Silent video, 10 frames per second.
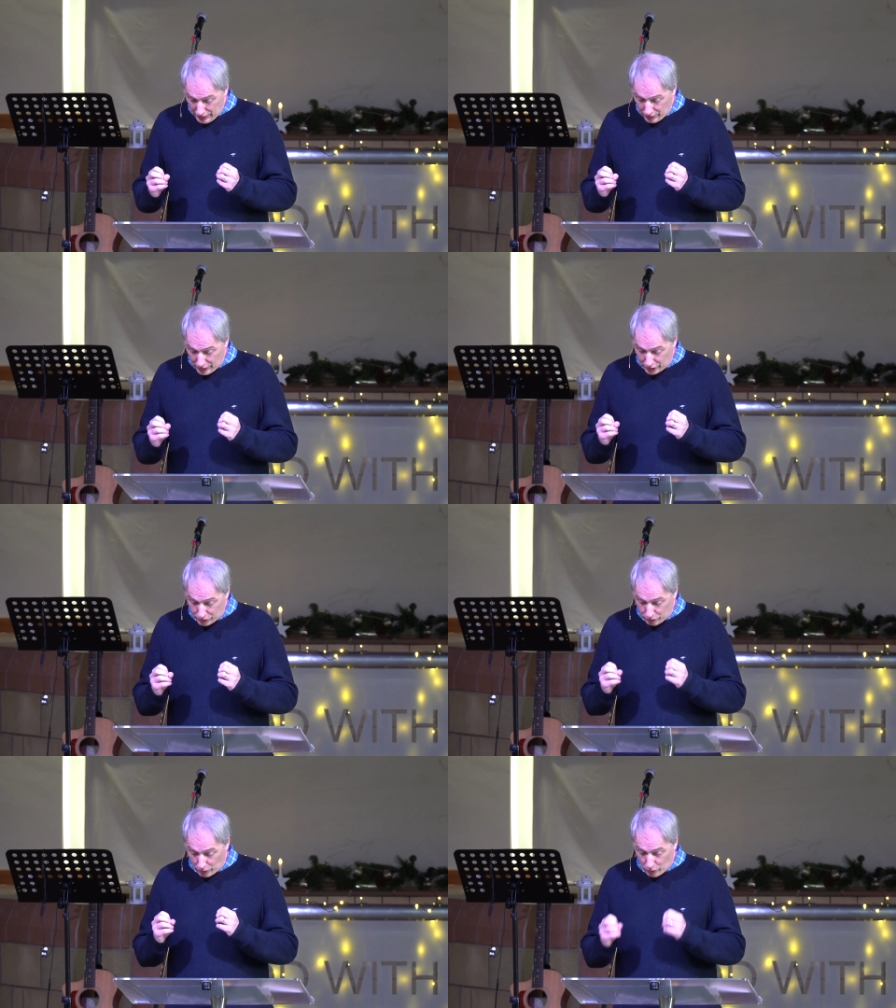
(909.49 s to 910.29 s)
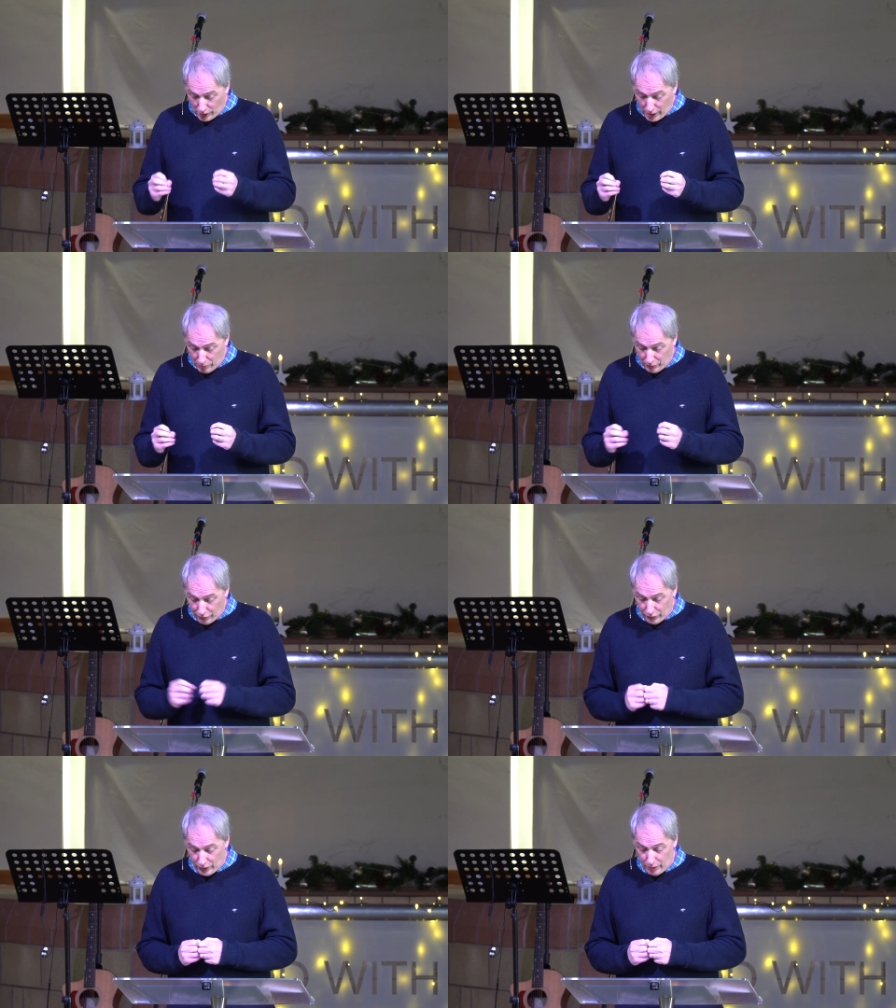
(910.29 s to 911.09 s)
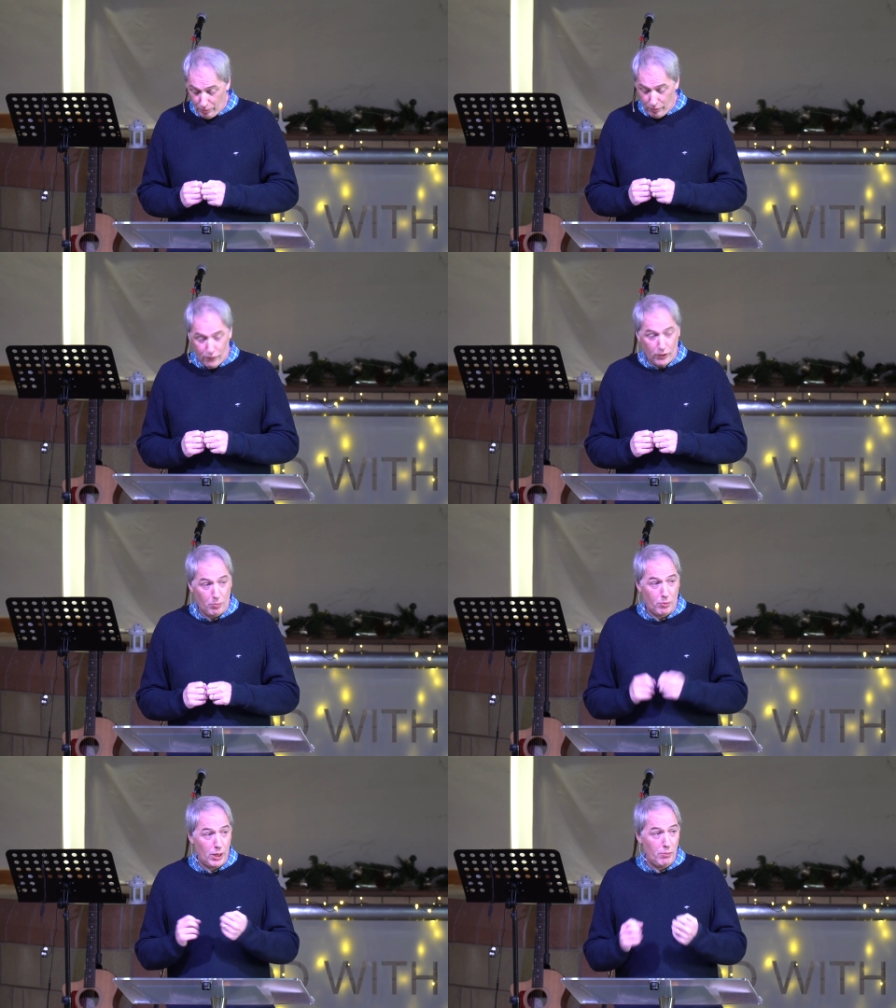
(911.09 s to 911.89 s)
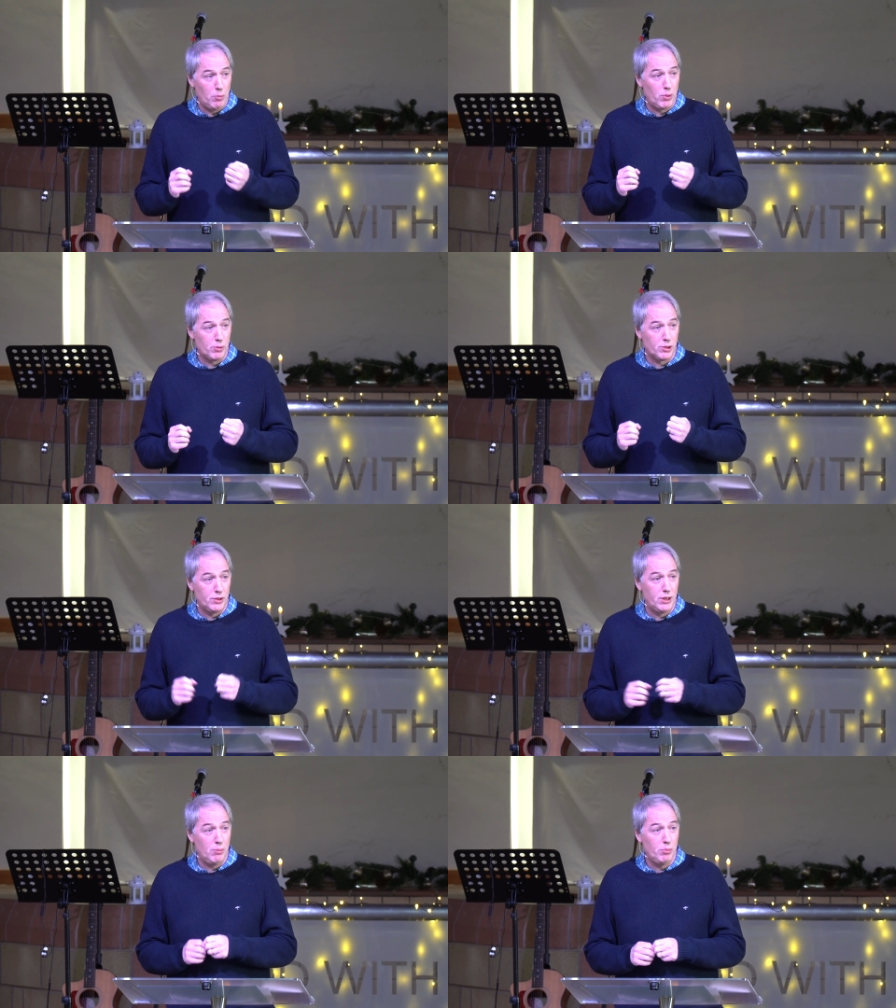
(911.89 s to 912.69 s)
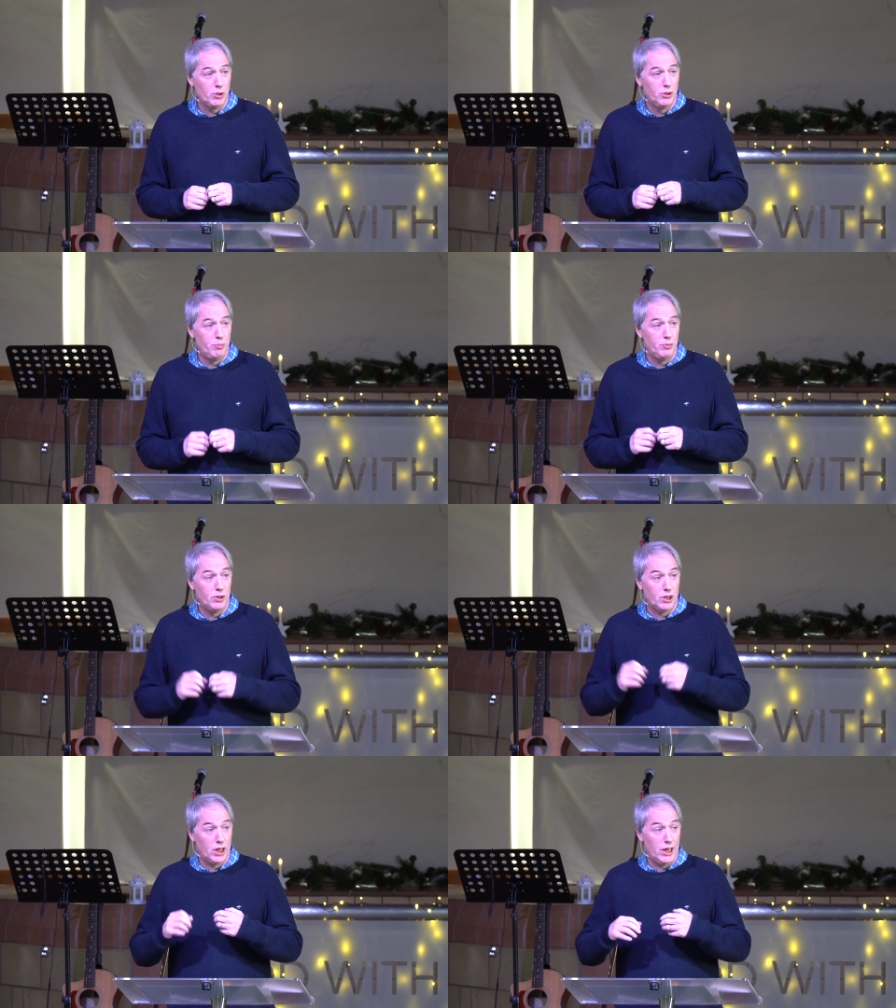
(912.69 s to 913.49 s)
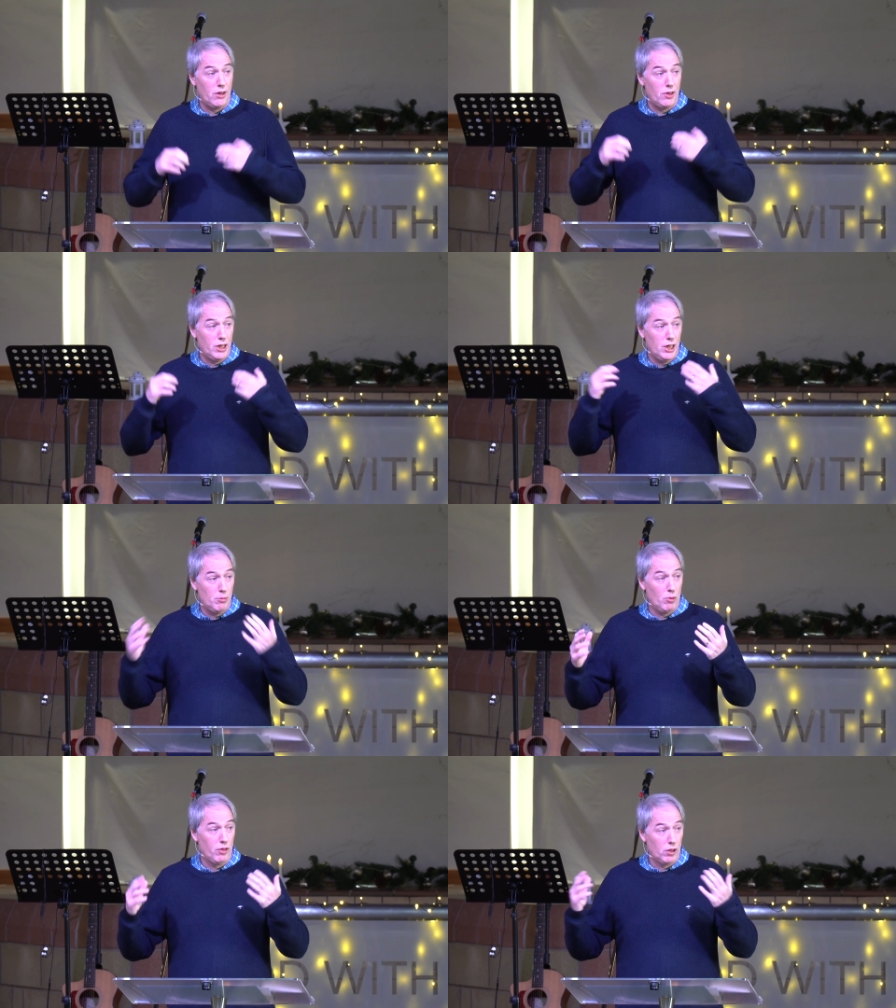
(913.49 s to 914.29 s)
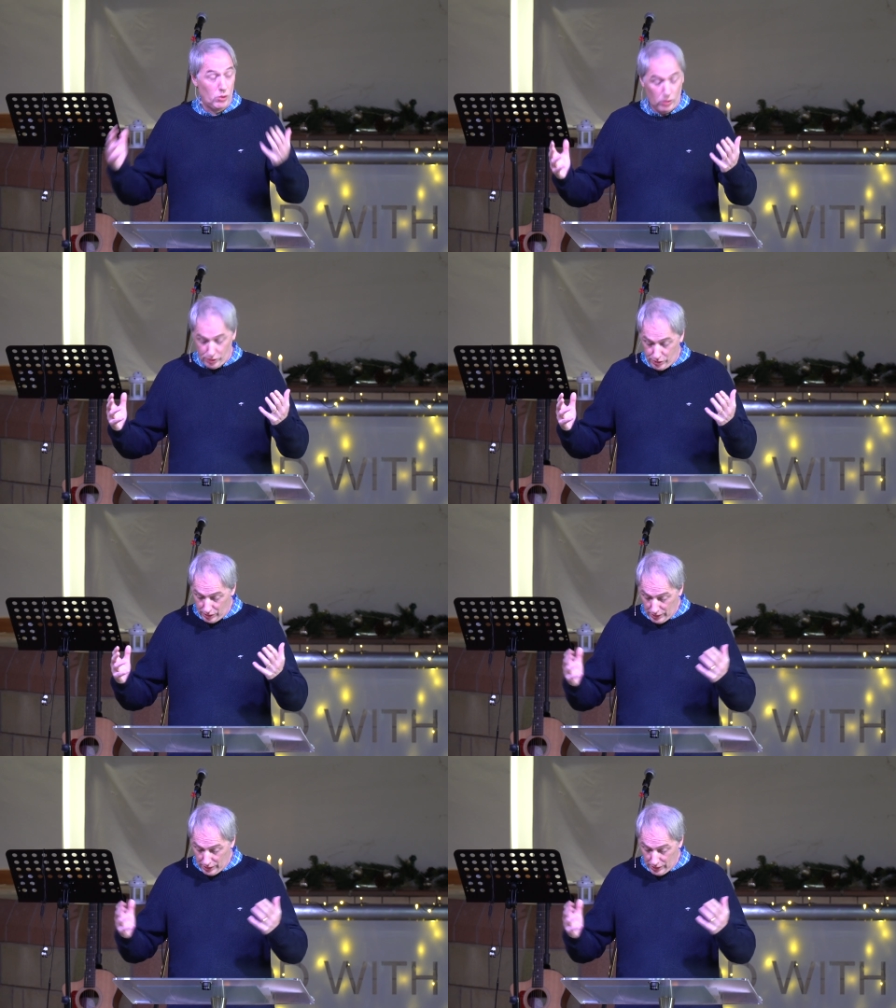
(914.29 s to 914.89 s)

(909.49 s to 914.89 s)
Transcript: this requirement for the, for the primary purpose of the temple to, to declare the name of the Lord,